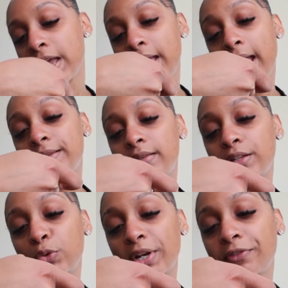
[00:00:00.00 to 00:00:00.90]
It's the
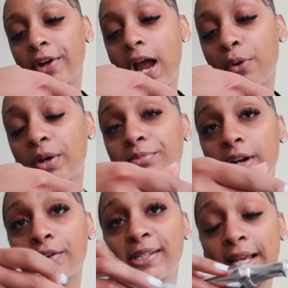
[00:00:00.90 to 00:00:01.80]
24-hour
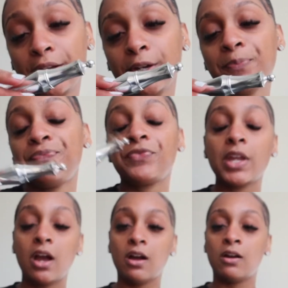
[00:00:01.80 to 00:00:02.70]
brow setter.
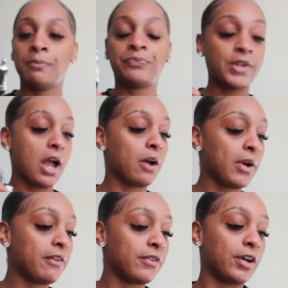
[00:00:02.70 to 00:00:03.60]

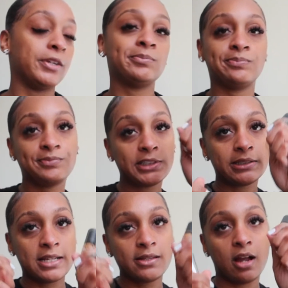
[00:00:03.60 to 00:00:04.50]
However,
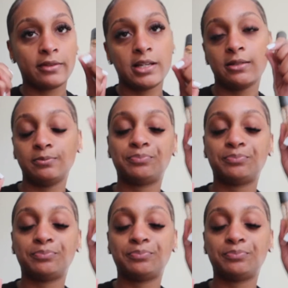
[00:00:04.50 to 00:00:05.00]
let's talk this.